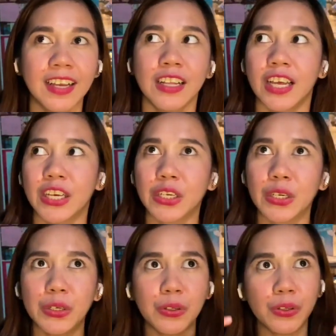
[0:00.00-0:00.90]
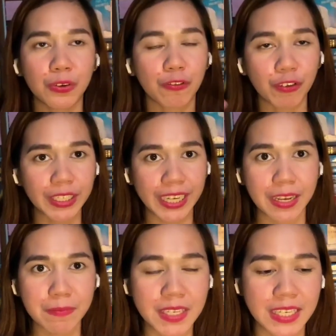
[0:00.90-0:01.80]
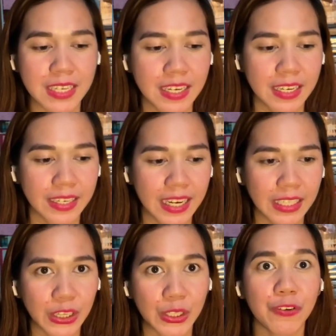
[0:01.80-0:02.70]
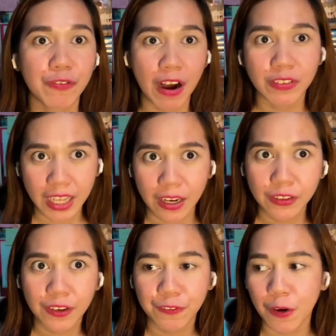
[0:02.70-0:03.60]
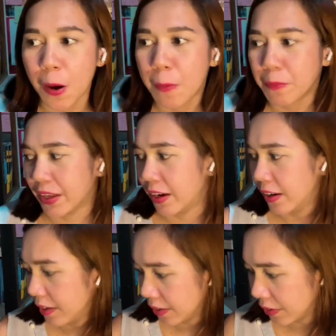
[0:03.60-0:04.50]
Like, you look for themes that you found out from the